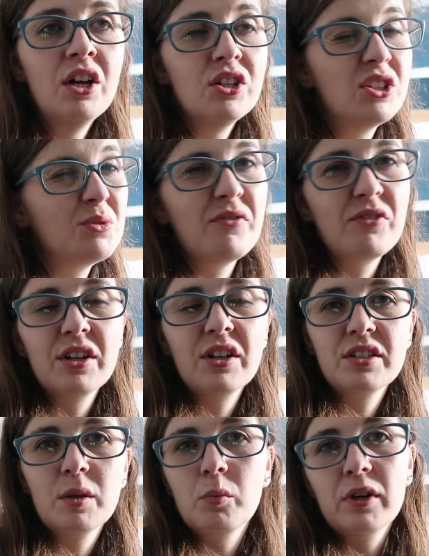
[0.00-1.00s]
just went for another
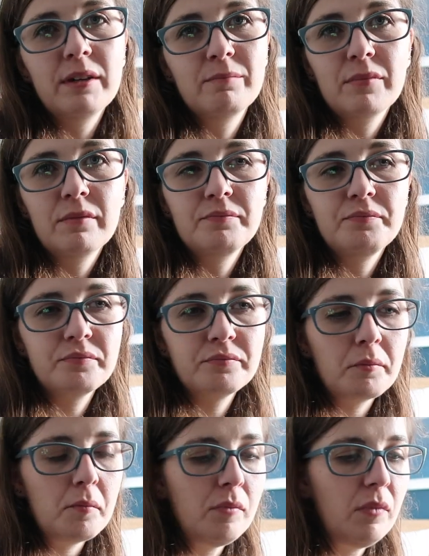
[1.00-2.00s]
subway
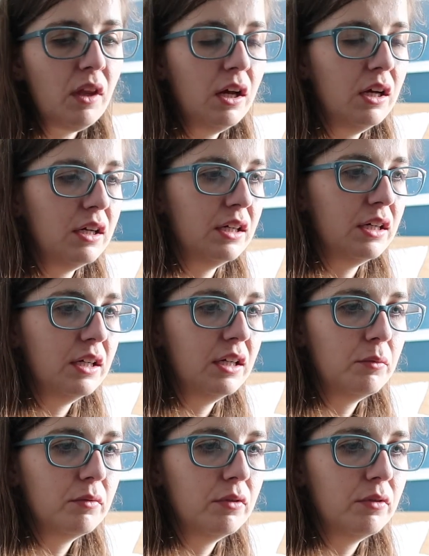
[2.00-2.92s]
uh,